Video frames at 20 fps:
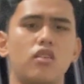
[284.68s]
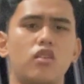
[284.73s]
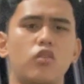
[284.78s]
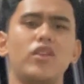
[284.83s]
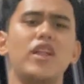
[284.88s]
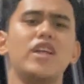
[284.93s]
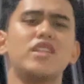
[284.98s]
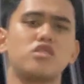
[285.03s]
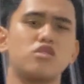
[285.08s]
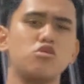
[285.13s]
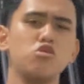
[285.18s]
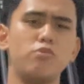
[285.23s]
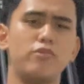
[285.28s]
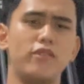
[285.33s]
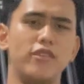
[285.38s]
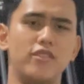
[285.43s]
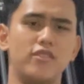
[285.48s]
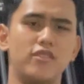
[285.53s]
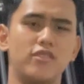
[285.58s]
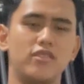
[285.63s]
Well, that's
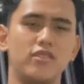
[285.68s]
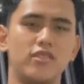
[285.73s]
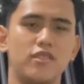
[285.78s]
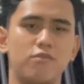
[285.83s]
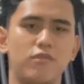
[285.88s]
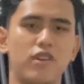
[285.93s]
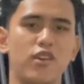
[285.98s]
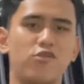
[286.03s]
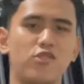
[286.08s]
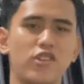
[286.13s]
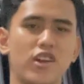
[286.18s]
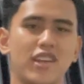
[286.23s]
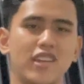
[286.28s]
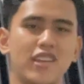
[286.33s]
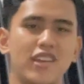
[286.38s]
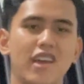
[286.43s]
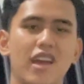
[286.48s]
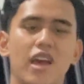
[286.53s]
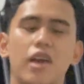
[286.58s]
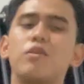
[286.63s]
stupid, my friend.
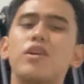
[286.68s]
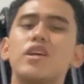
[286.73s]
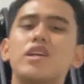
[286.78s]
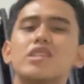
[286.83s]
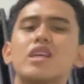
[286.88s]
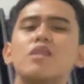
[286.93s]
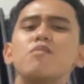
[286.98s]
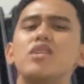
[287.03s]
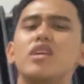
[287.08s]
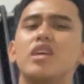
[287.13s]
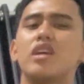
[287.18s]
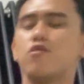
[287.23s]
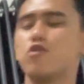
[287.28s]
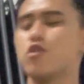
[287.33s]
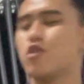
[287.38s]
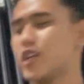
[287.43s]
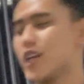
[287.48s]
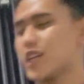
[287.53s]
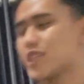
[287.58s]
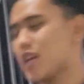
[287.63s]
Because let me give
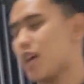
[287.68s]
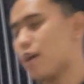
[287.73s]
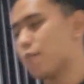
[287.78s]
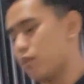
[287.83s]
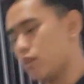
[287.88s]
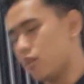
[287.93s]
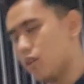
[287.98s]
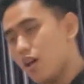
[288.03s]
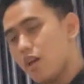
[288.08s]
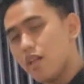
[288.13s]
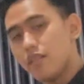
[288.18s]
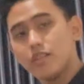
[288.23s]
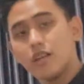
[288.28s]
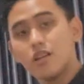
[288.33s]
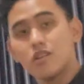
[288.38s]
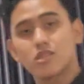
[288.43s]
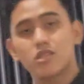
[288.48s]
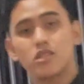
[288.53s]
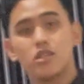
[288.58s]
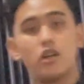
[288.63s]
you an example.
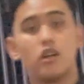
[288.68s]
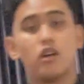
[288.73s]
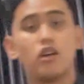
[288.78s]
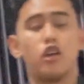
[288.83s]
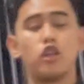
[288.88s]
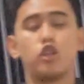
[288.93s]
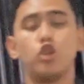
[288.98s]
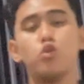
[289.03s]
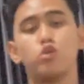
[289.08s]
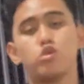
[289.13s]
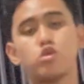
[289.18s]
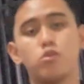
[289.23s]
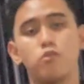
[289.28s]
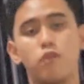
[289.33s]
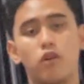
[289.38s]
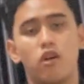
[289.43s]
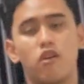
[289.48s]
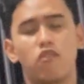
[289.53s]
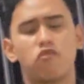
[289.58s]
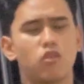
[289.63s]
There's a
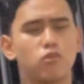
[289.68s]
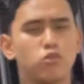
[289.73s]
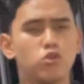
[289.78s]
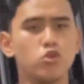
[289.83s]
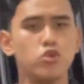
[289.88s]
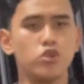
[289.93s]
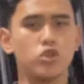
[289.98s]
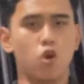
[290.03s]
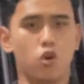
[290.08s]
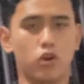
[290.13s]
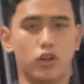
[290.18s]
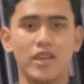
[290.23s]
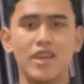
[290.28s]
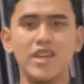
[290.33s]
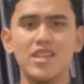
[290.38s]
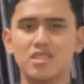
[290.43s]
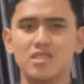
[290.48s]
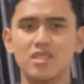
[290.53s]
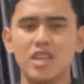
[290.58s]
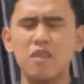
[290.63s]
YouTuber from New York.
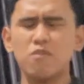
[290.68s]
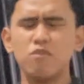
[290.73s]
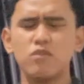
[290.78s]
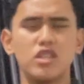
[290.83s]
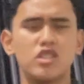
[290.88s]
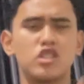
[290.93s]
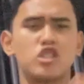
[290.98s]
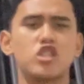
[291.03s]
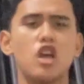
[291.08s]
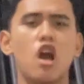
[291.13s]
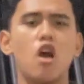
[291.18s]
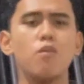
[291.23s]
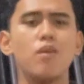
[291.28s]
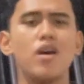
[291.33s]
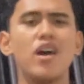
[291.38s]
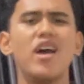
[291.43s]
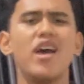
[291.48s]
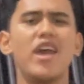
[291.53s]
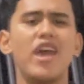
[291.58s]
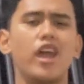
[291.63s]
His name is
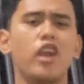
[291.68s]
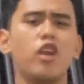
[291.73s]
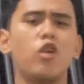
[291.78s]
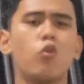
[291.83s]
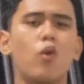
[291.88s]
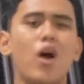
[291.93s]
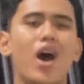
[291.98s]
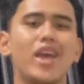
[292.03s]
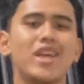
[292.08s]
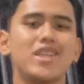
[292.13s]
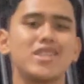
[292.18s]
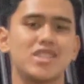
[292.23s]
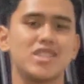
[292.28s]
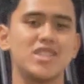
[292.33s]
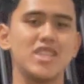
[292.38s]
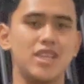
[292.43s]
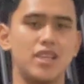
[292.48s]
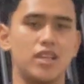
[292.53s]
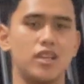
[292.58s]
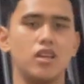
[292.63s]
Shalma
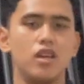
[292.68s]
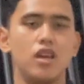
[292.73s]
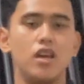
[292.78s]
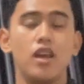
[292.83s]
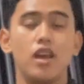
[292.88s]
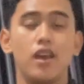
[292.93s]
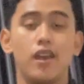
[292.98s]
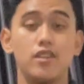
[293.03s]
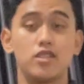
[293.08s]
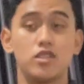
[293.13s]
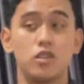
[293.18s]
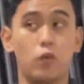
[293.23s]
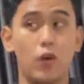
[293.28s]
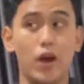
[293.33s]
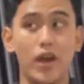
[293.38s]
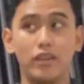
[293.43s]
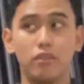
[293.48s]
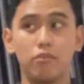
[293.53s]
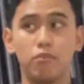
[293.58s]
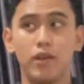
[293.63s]
NYC. He's a
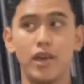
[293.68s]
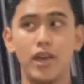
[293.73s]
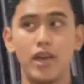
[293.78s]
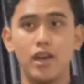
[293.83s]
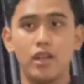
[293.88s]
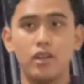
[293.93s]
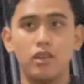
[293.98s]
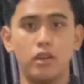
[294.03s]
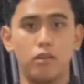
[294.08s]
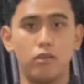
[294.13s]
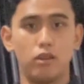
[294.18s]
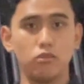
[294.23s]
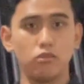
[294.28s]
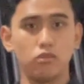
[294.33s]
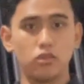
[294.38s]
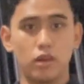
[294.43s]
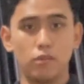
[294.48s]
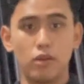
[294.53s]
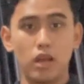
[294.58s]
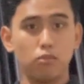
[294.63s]
white man, and
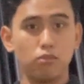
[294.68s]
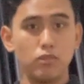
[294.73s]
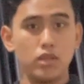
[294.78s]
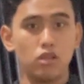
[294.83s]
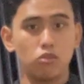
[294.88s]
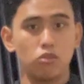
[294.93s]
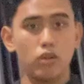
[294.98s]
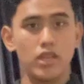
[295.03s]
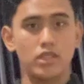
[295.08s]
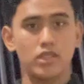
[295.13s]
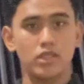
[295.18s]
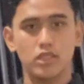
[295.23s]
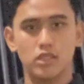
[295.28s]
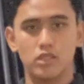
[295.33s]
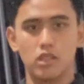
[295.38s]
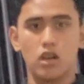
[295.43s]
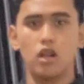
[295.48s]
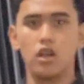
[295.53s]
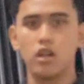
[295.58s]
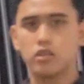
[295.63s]
I'm not being
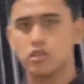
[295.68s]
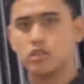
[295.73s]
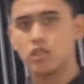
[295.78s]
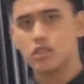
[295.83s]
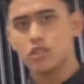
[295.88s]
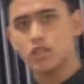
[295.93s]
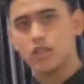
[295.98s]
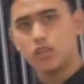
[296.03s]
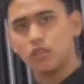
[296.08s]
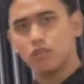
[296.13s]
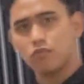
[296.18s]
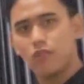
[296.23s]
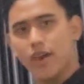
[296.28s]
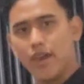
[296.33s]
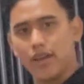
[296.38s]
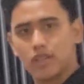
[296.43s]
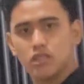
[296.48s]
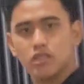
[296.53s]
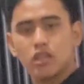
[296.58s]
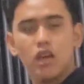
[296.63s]
racist at all. It's just saying the
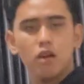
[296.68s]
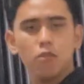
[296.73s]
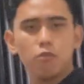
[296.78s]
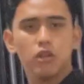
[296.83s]
facts.